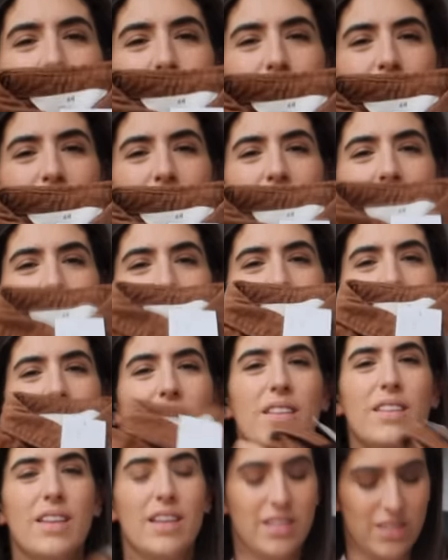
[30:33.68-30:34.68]

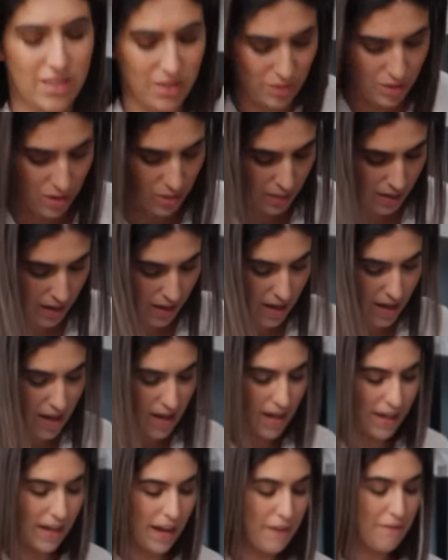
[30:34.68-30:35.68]
shirt. That's so sweet.
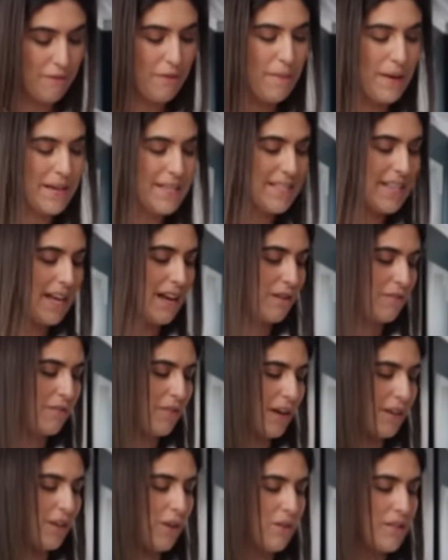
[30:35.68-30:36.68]
Okay, for myself,
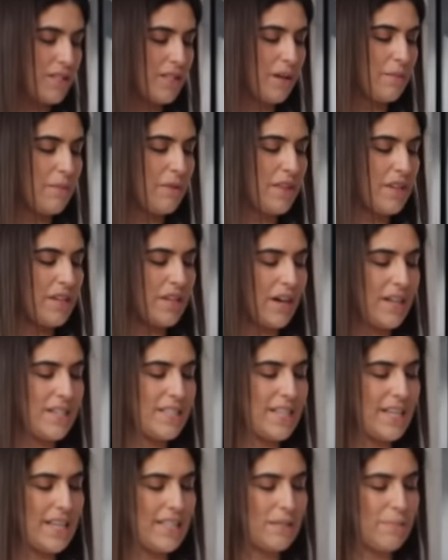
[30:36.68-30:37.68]
I got some of the
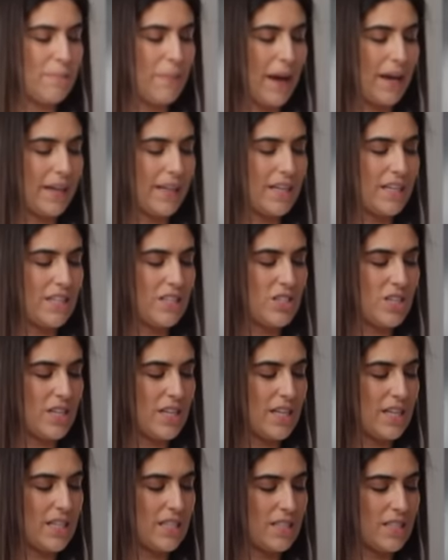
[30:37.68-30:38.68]
90s baggy
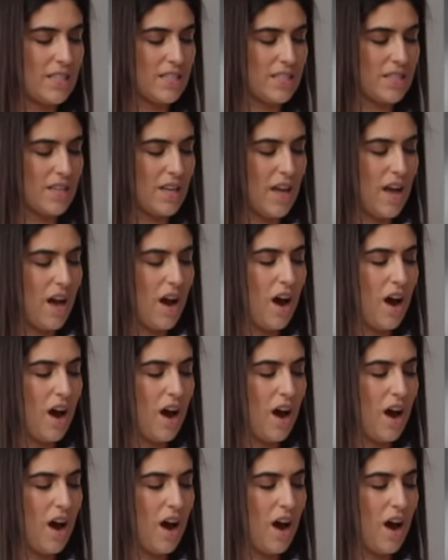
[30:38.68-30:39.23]
jeans.